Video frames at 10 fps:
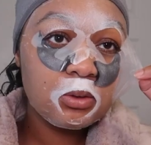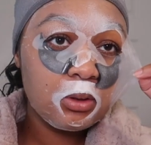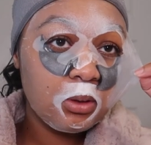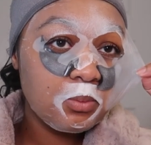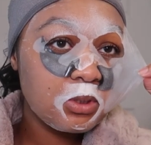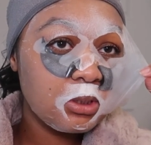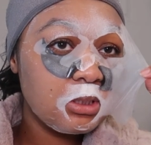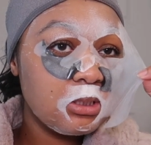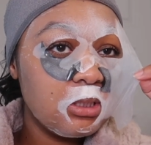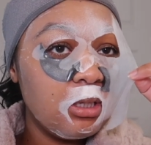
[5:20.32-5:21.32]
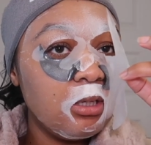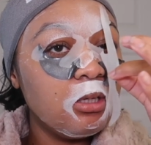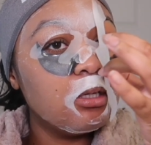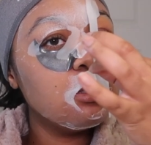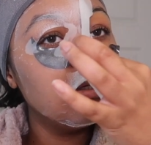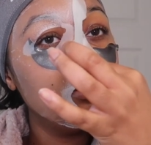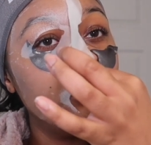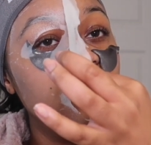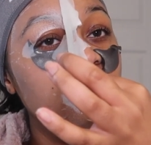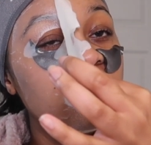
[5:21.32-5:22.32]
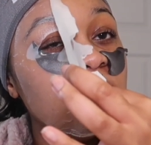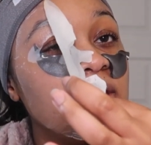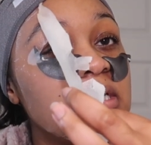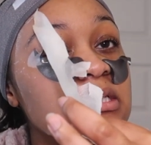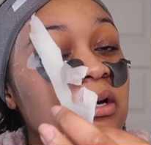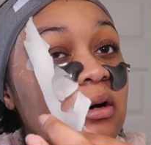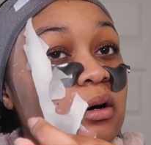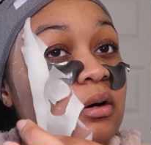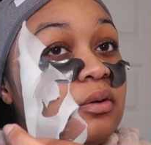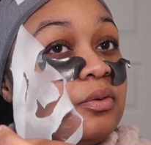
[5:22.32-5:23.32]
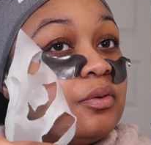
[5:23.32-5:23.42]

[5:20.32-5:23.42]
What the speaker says: now I'm just gonna take this off.